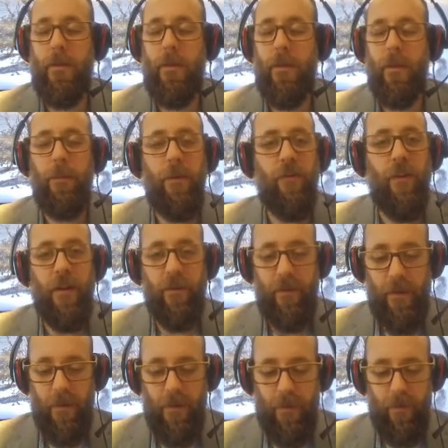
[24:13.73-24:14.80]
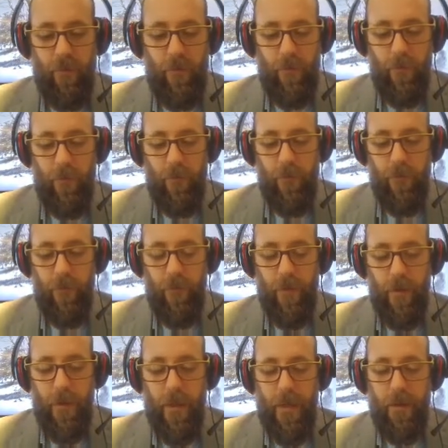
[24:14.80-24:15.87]
Let me translate this.
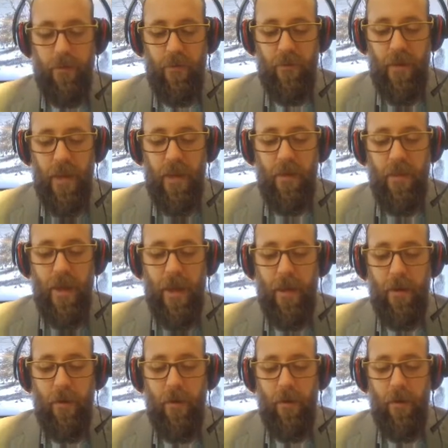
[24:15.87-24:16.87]
It's saying that